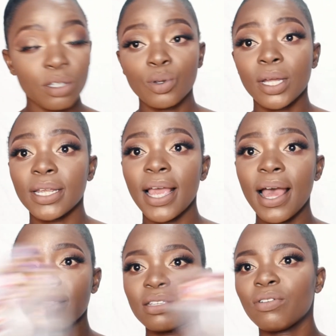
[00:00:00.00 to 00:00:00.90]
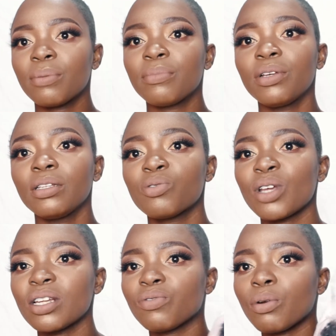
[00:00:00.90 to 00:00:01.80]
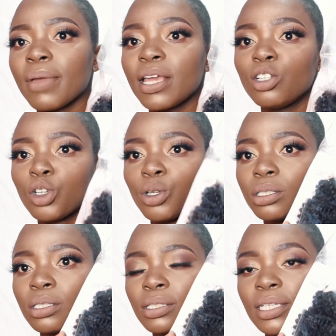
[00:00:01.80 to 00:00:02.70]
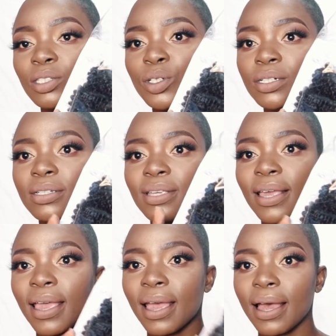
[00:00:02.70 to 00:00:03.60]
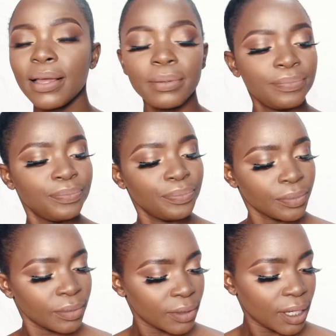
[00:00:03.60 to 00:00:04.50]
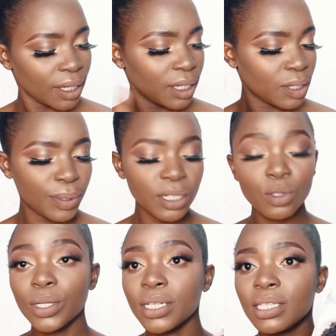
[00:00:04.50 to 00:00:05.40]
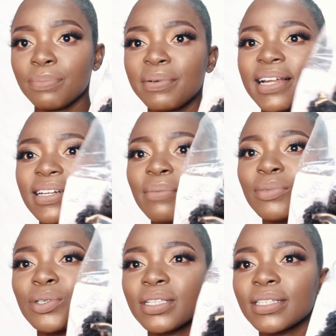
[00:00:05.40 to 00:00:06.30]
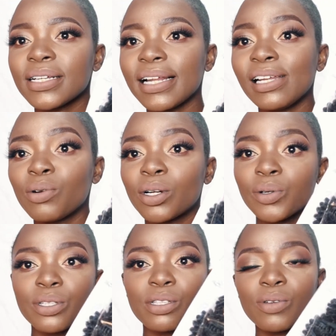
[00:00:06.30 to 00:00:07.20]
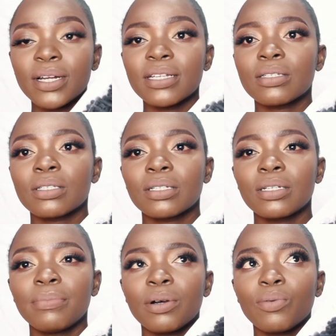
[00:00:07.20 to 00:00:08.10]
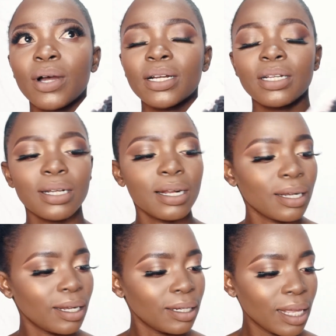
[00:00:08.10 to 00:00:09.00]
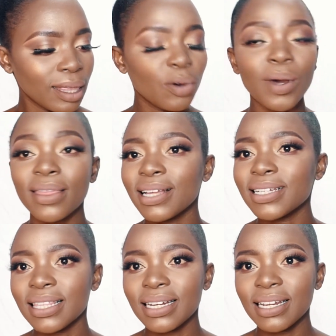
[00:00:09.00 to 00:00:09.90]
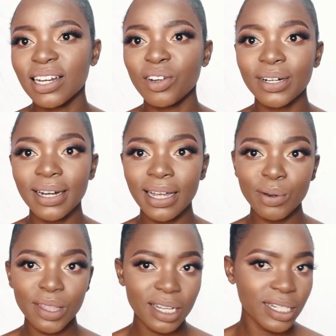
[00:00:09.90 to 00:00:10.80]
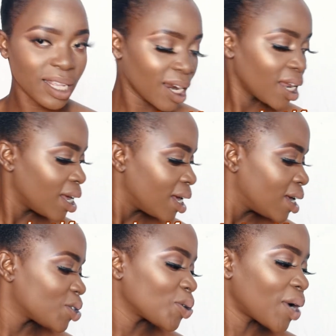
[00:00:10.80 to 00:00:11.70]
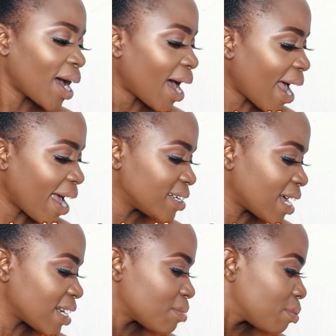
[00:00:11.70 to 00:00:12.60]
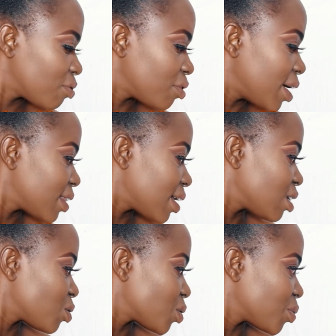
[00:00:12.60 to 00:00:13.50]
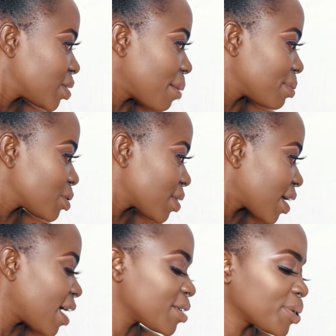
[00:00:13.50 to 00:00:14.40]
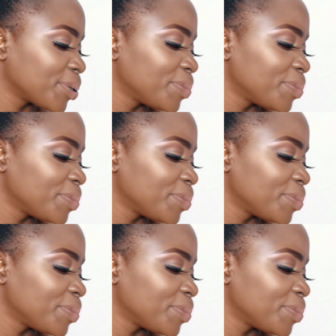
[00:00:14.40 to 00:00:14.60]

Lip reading: one here. This one is from Angel's hair spring twist, but I'm using the Darling one because this one is #1 and I think 133, and I don't like 133. So I had done it before and then I don't know what happened to the hair. So